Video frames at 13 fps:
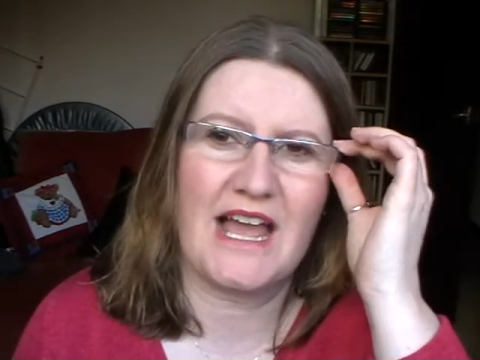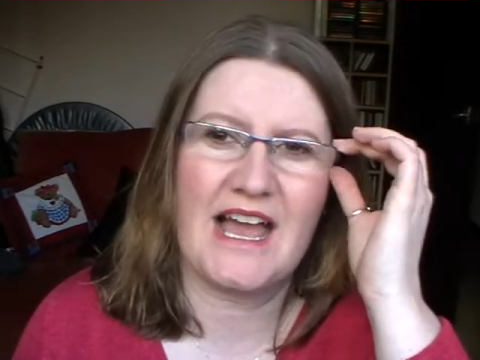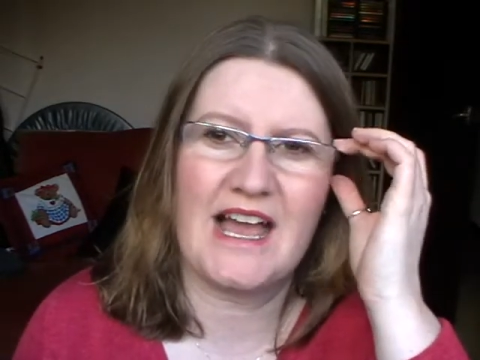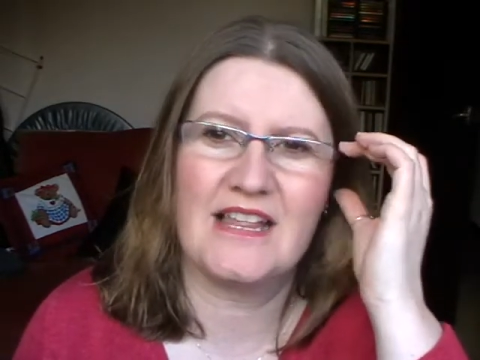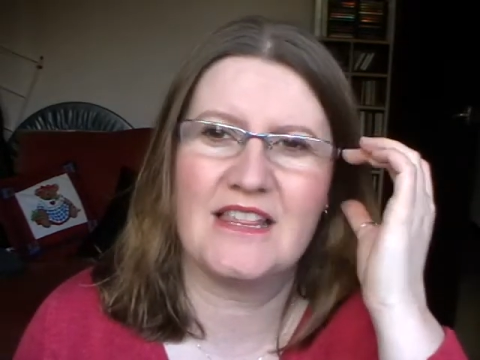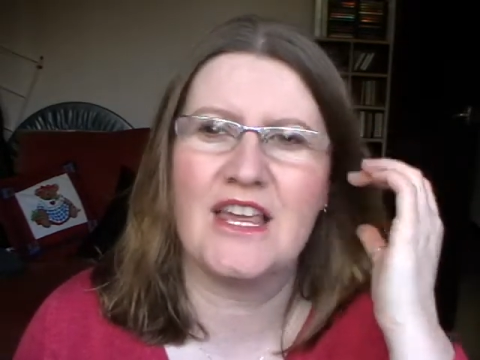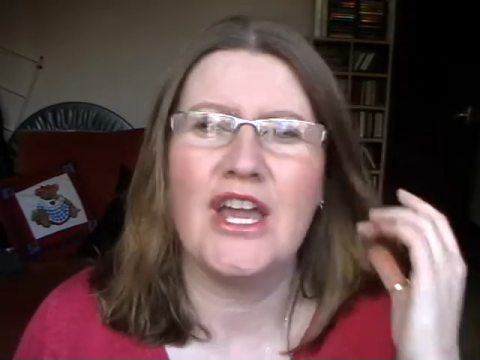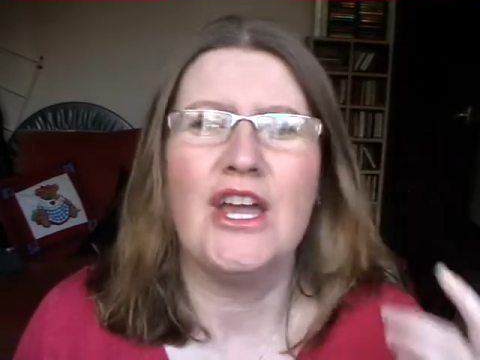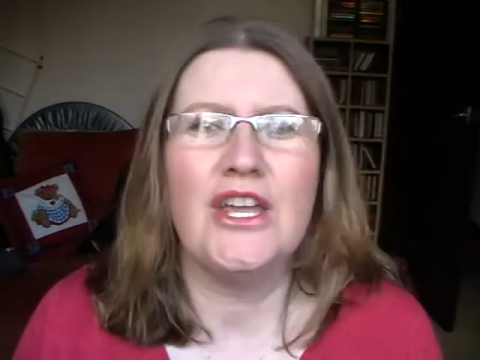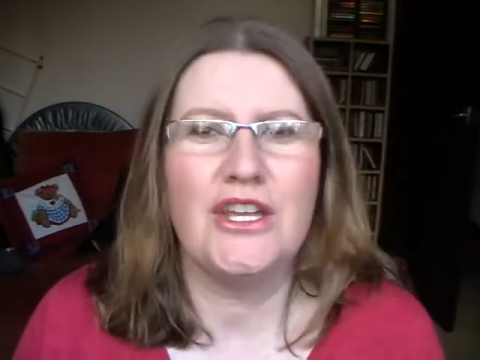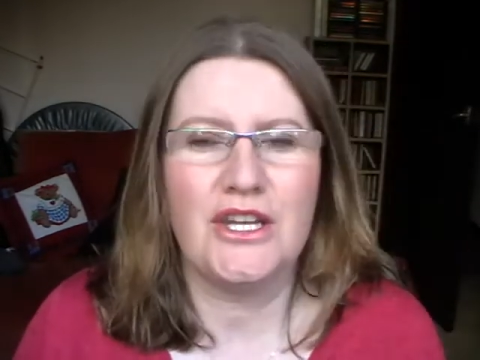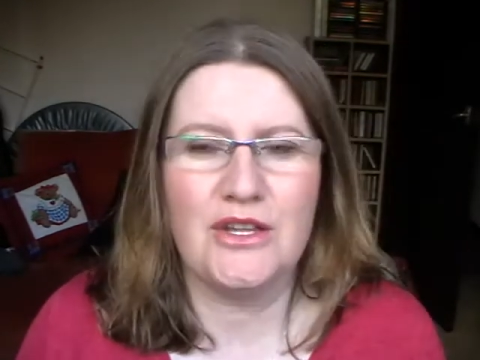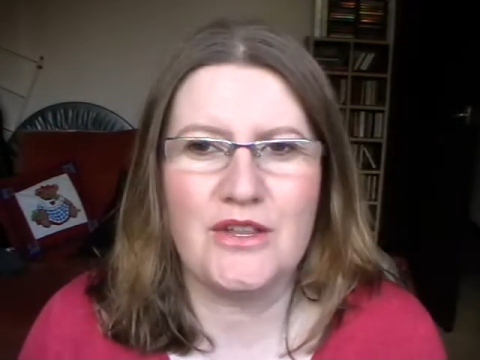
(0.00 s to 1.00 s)
and
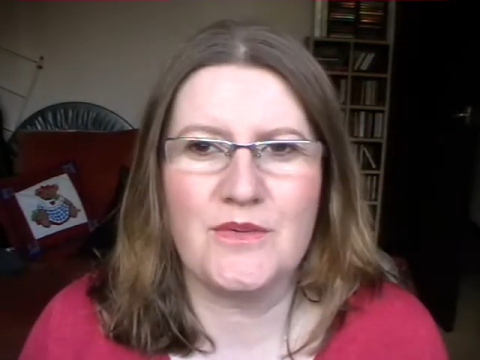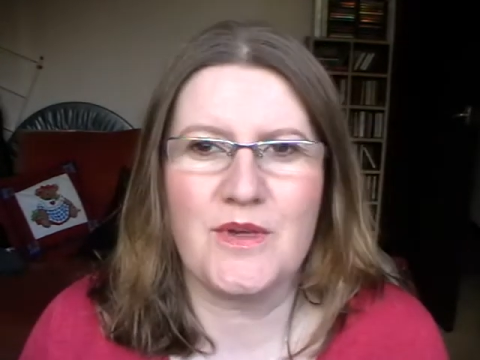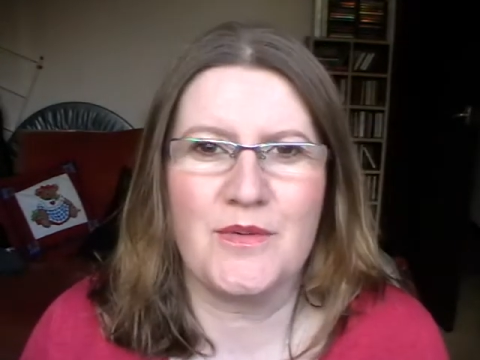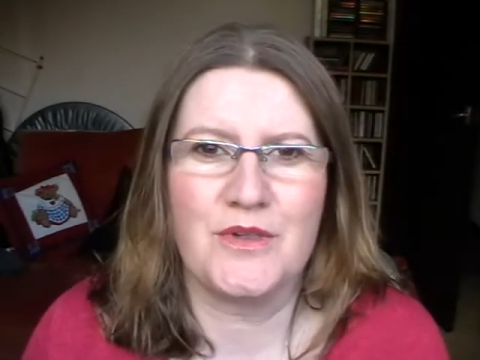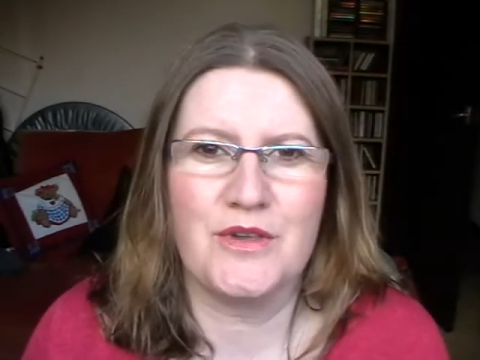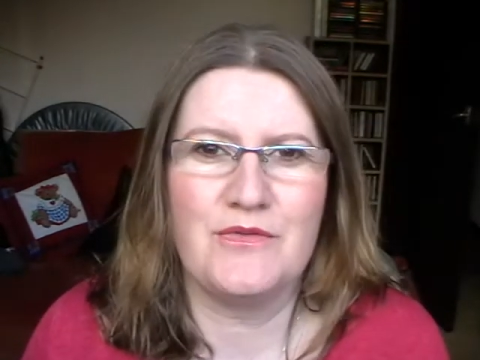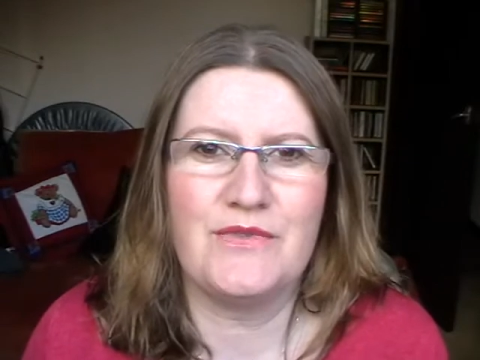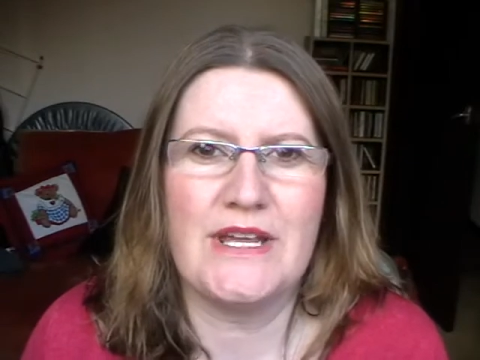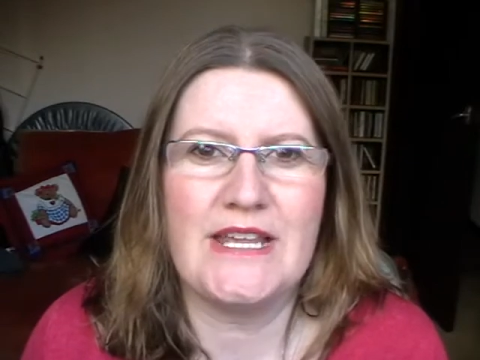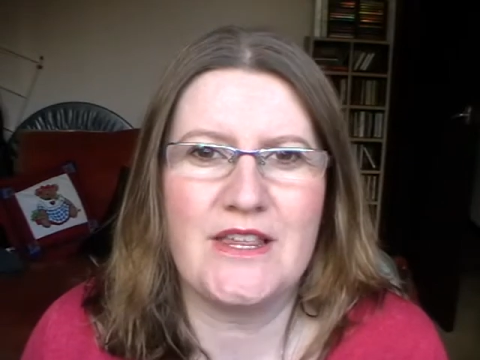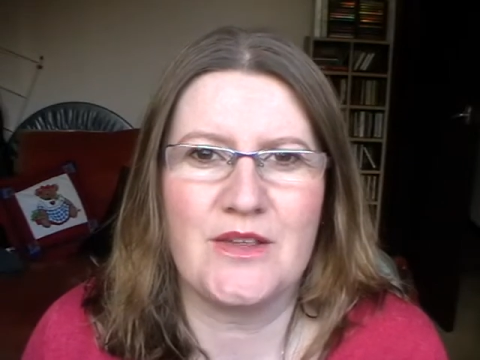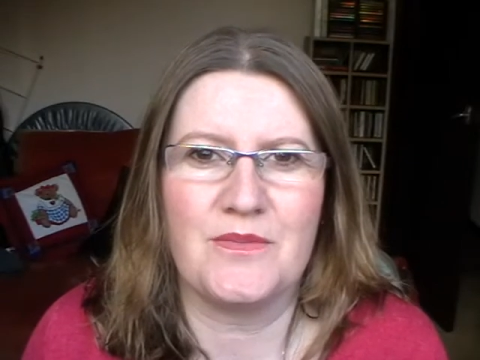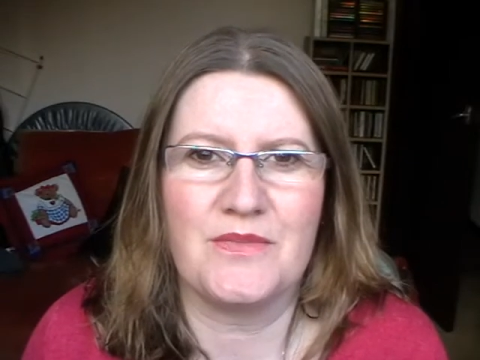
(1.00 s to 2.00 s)
you know sometimes you
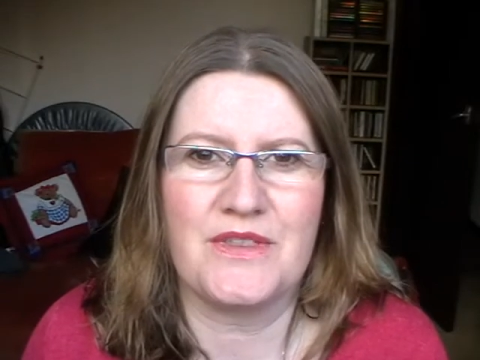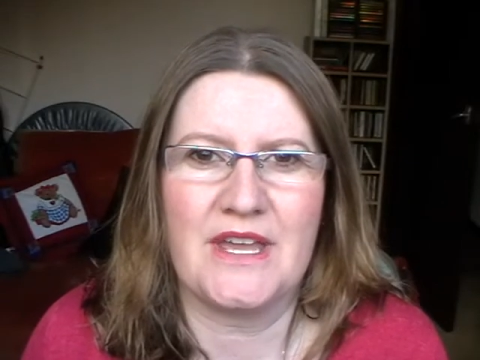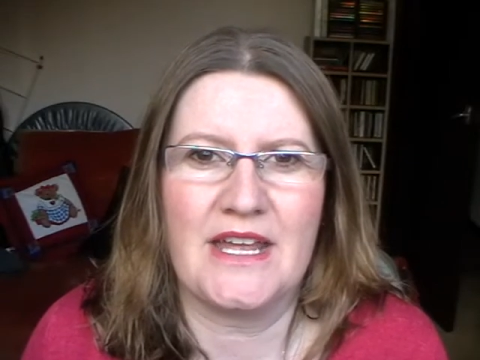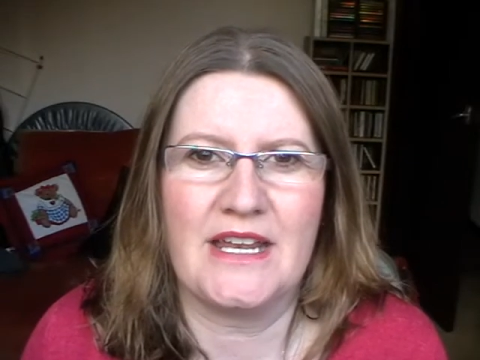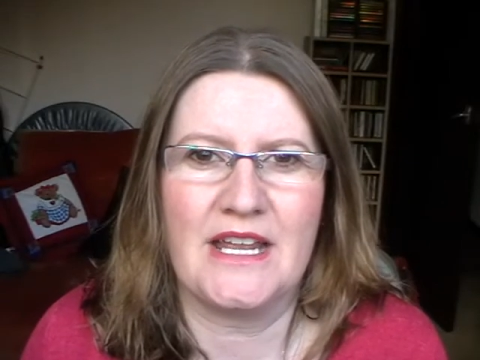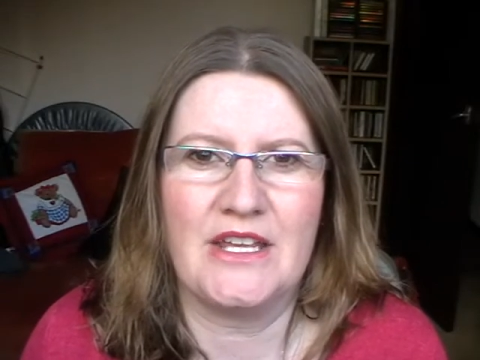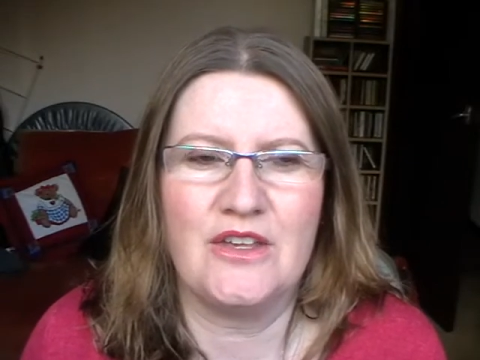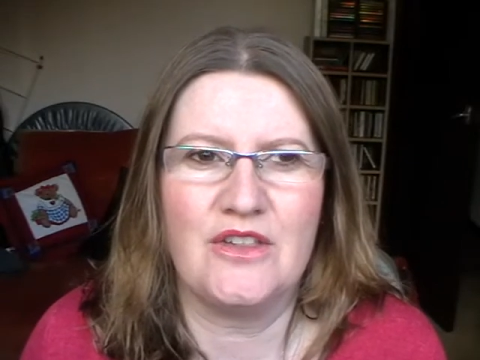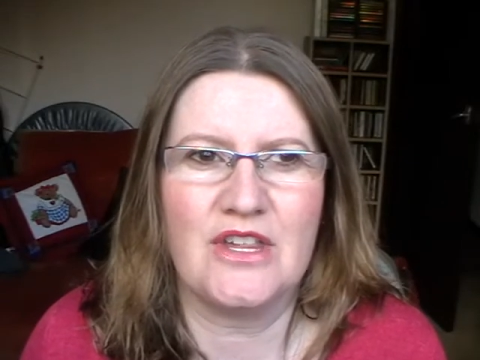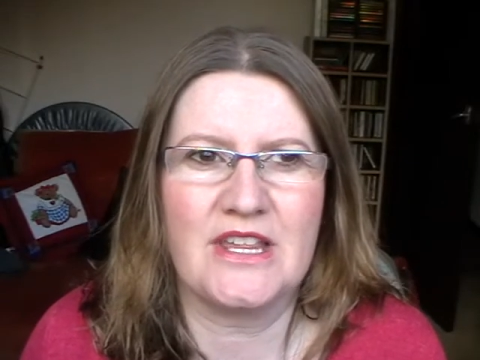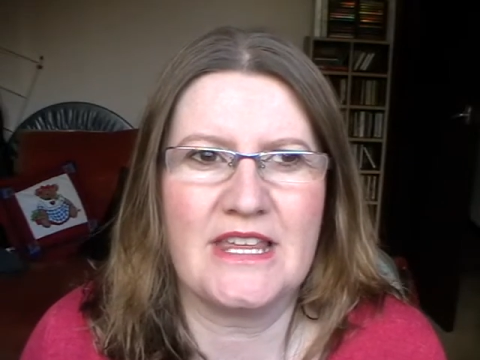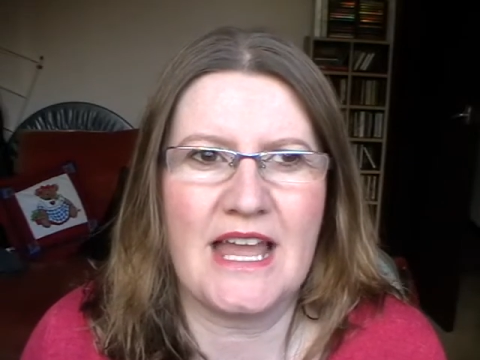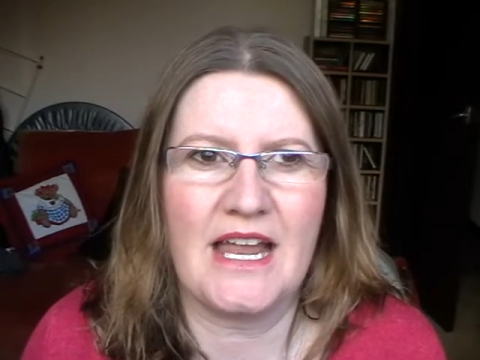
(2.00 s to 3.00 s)
read something and you
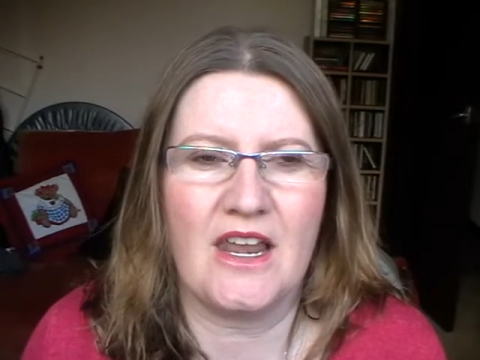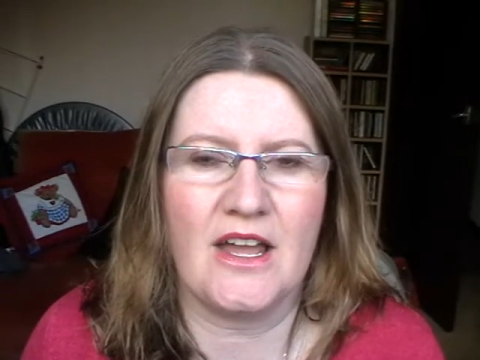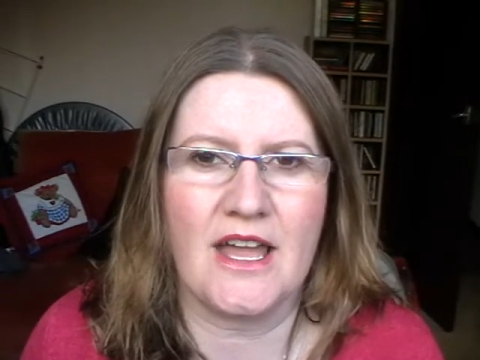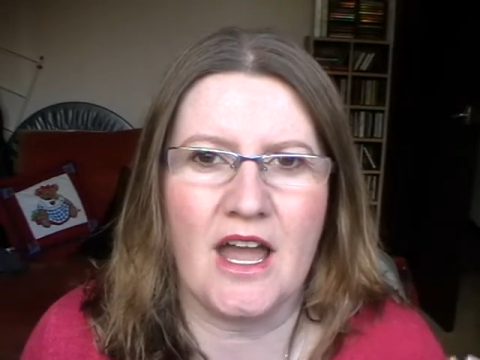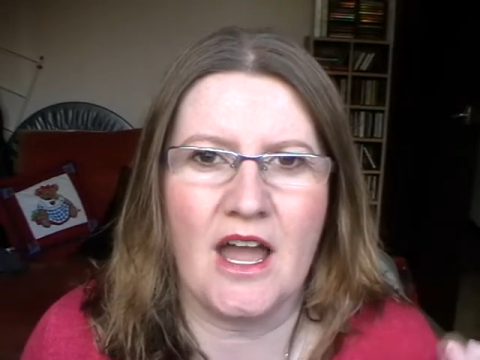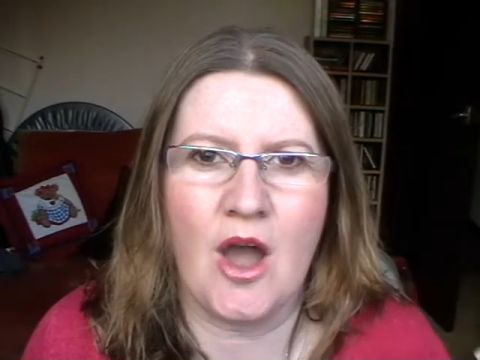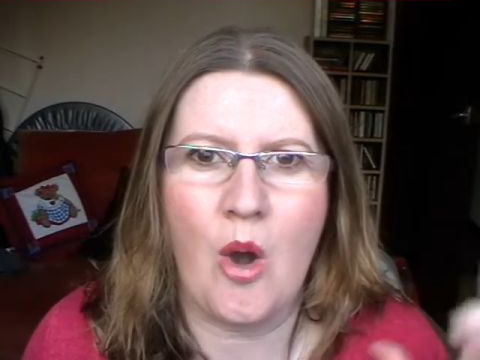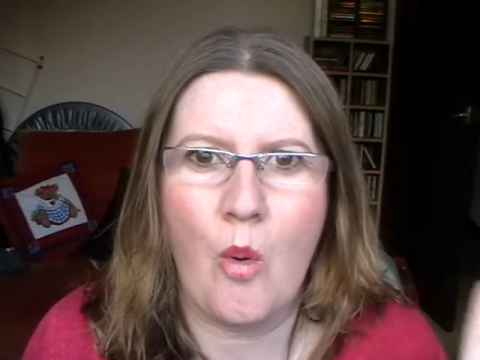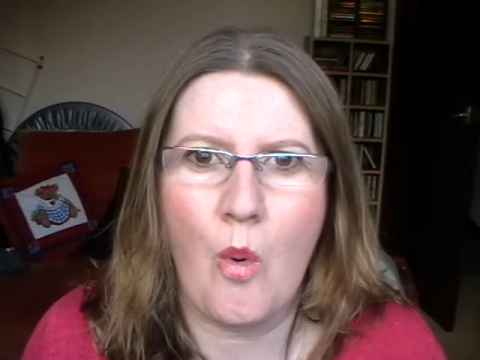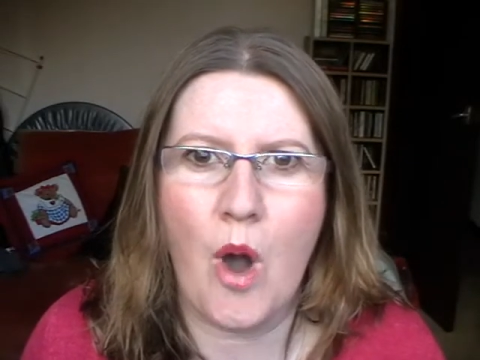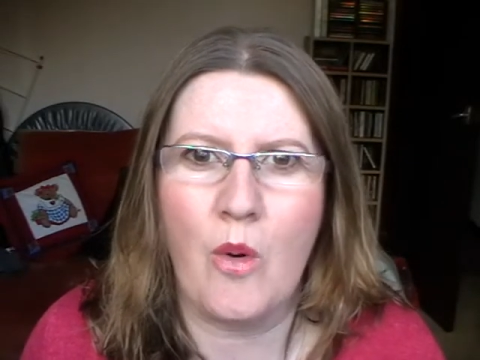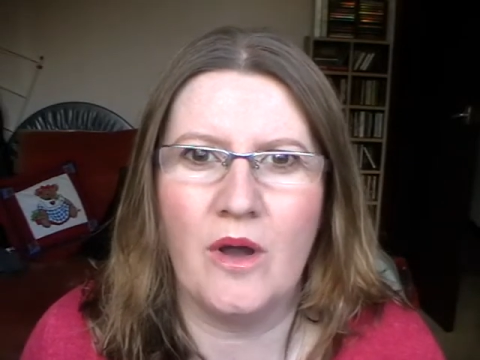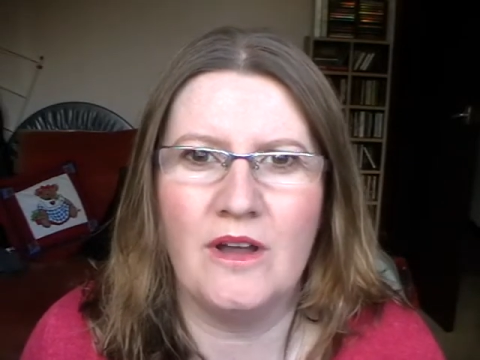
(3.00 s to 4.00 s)
just get like a
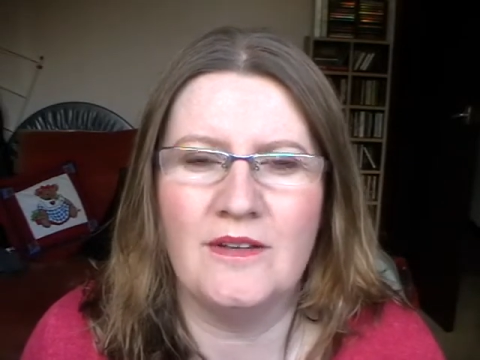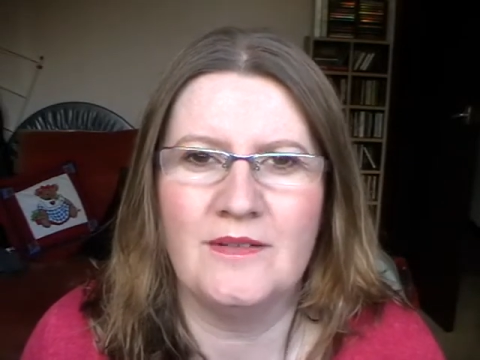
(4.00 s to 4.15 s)
whoa,